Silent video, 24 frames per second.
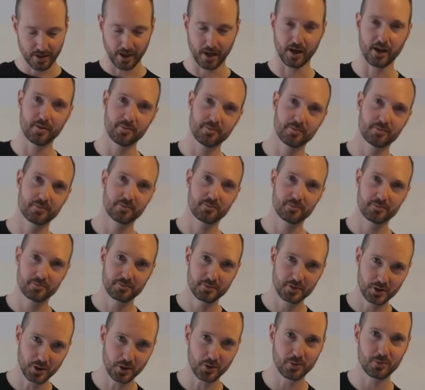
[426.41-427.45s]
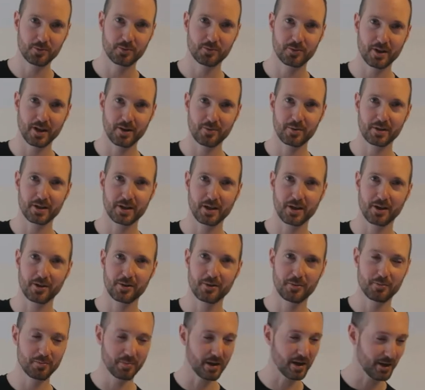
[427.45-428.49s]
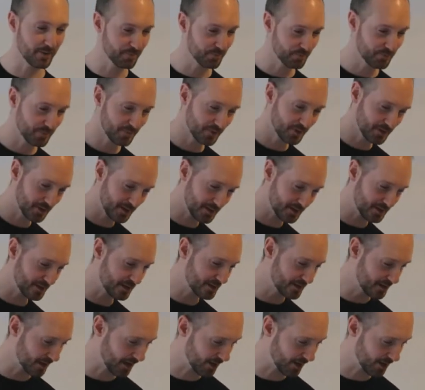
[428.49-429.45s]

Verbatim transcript: Um, cool, there we go. But this is